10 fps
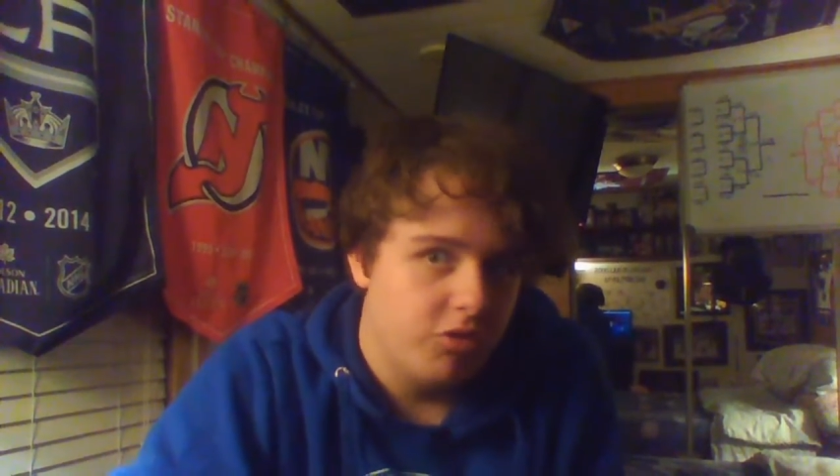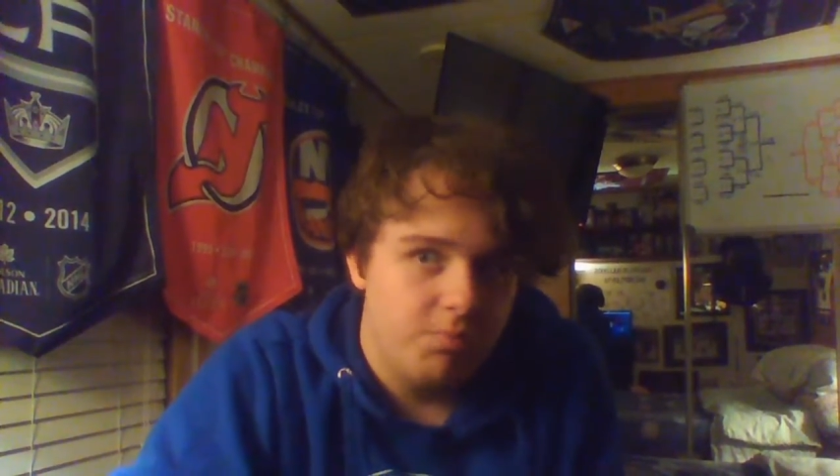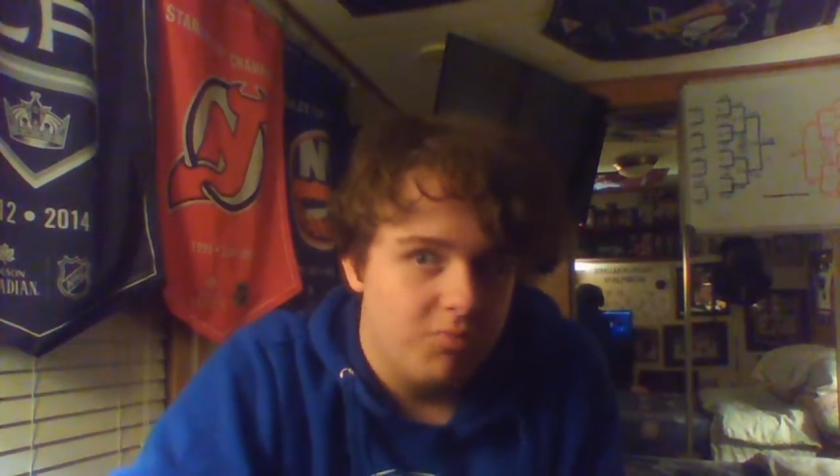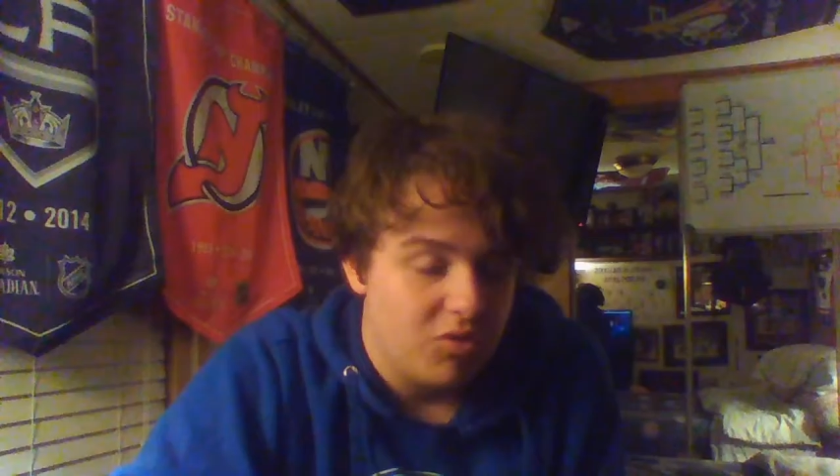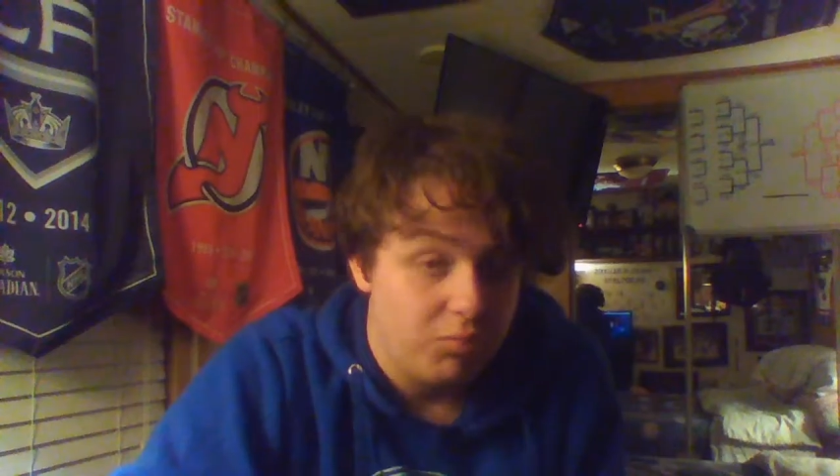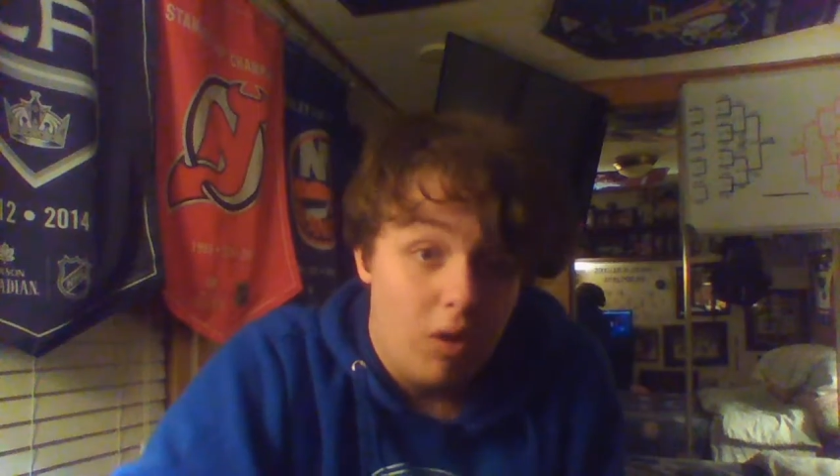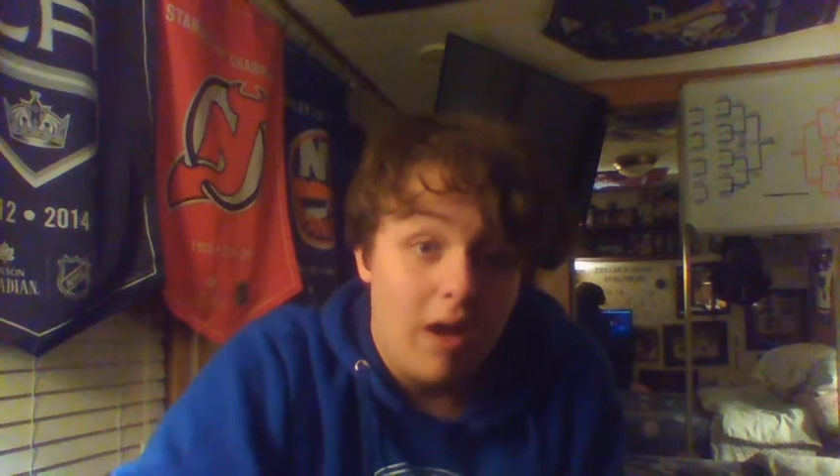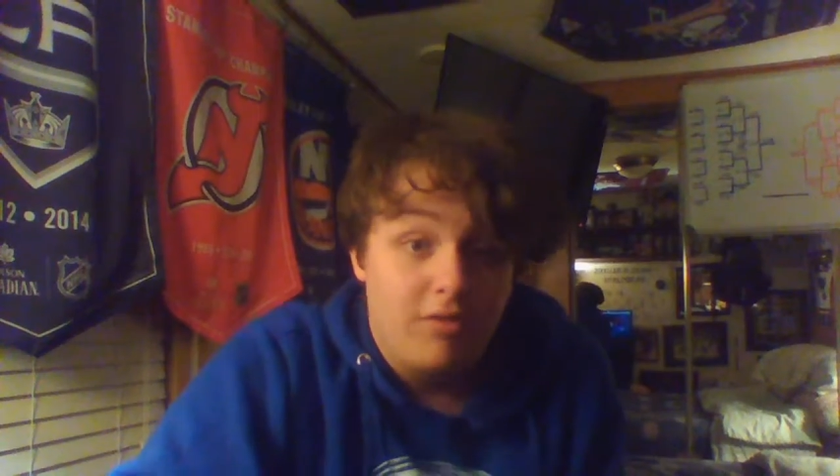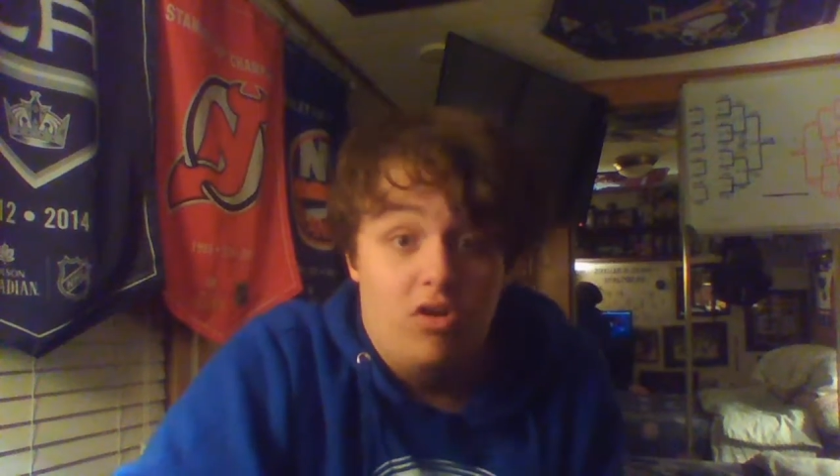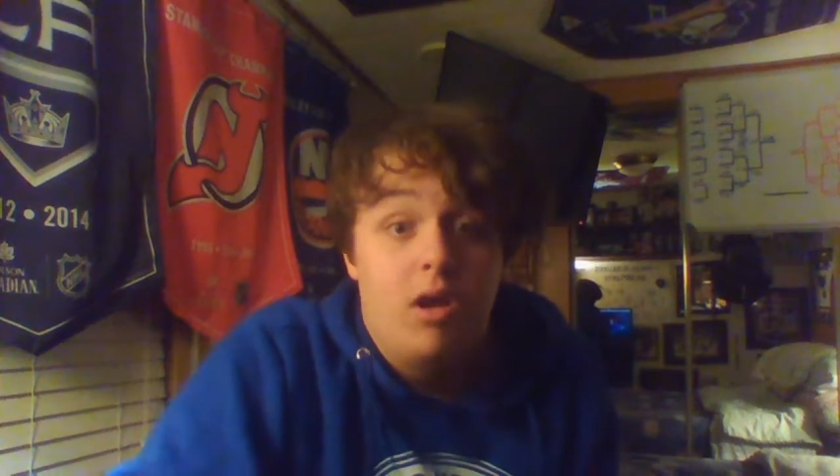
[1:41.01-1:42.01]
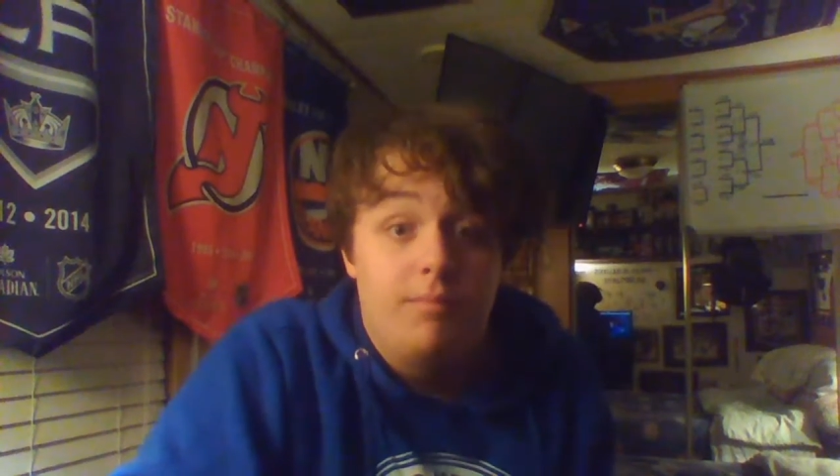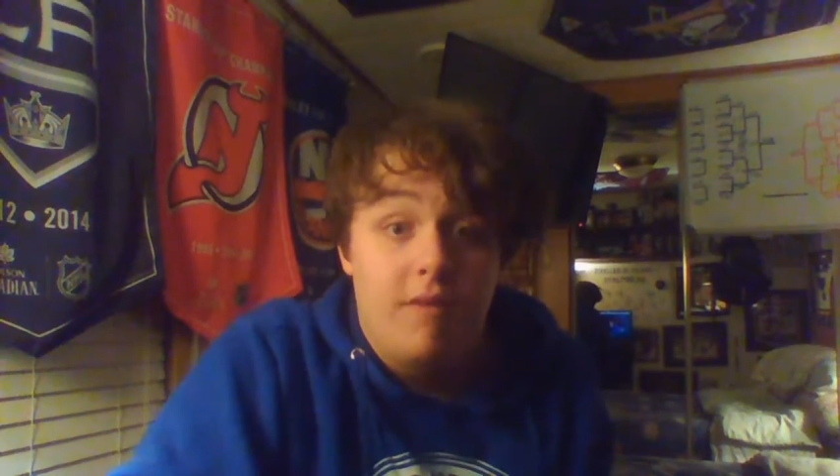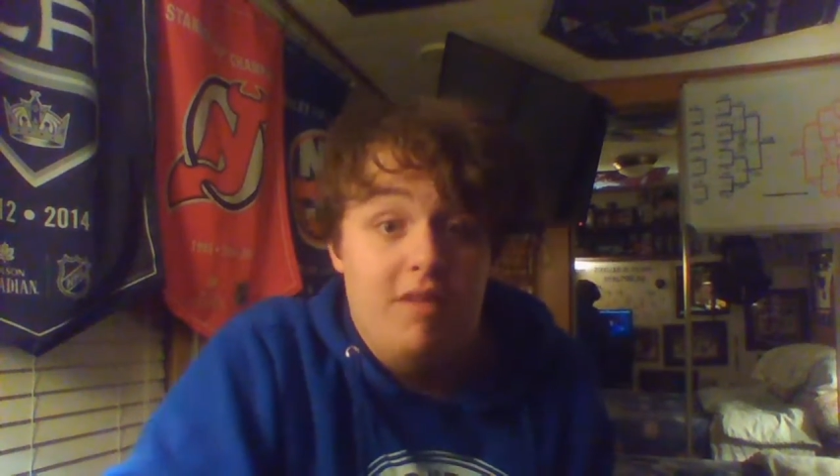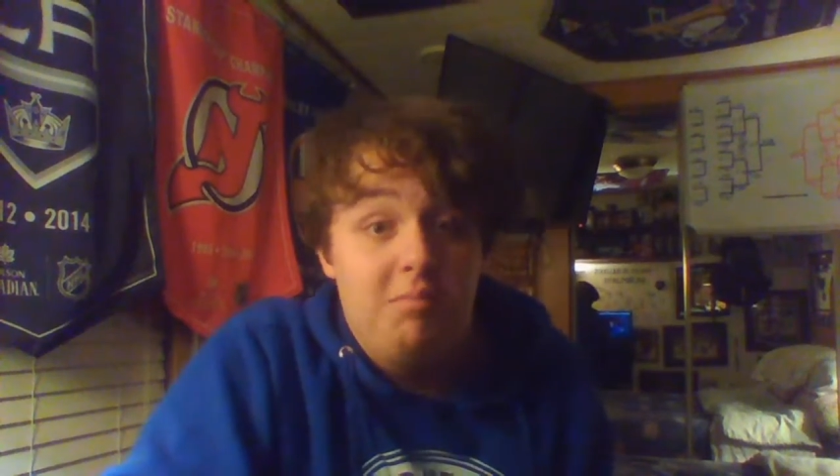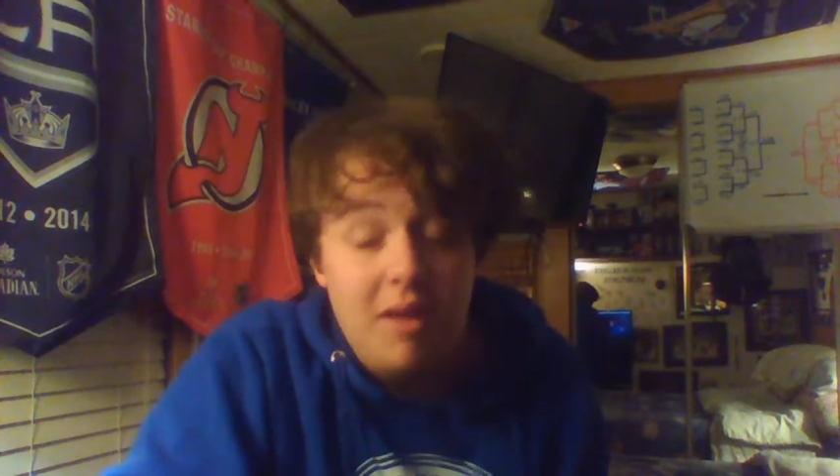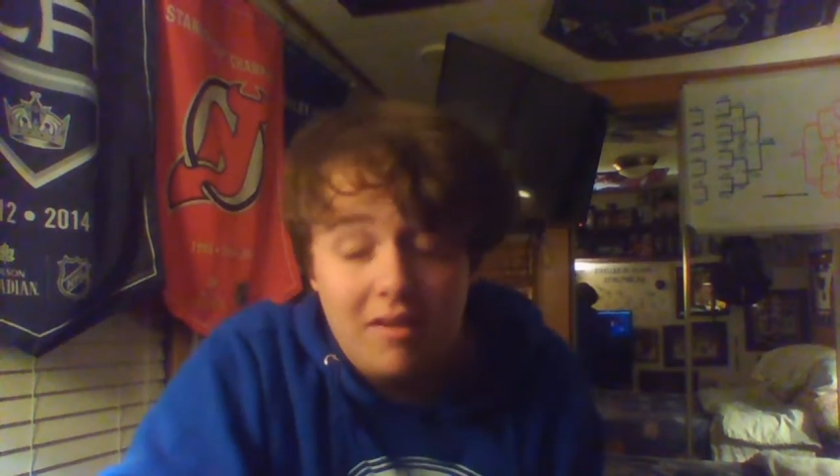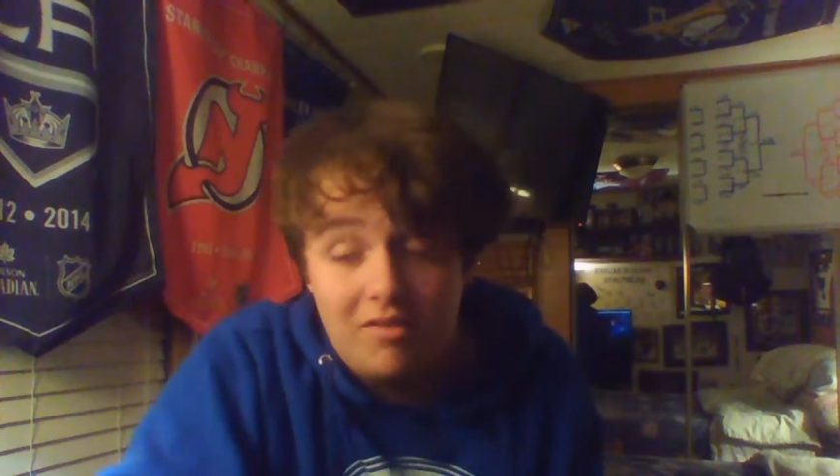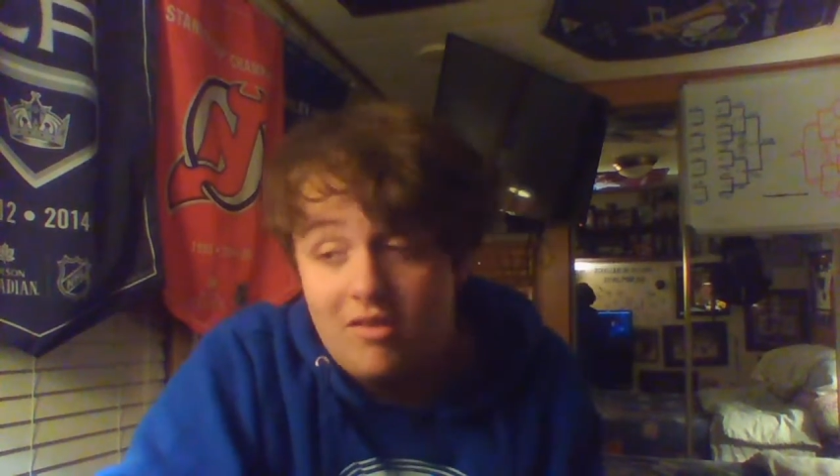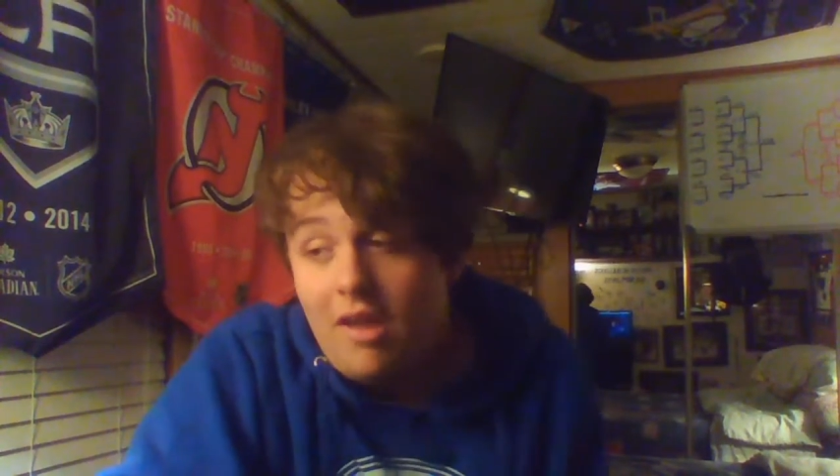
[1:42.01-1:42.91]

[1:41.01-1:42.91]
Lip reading: surprise top 5 picks.